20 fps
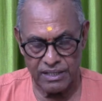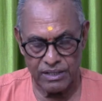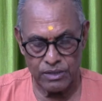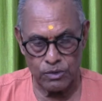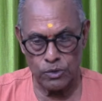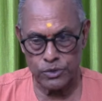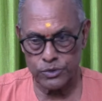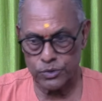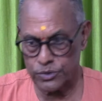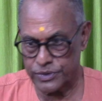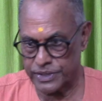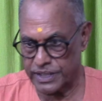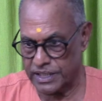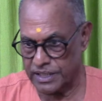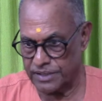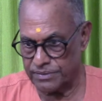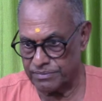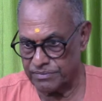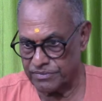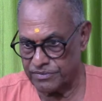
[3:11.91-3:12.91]
go through
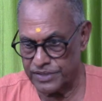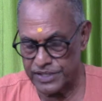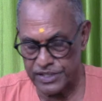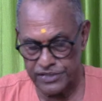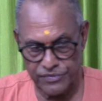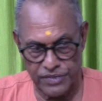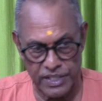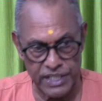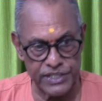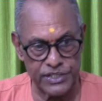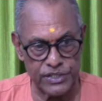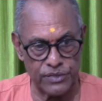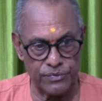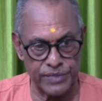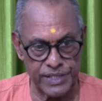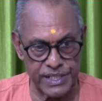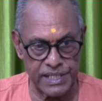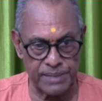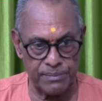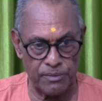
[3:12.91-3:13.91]
certain these words of
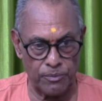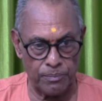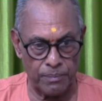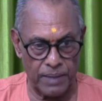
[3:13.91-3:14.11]
wisdom of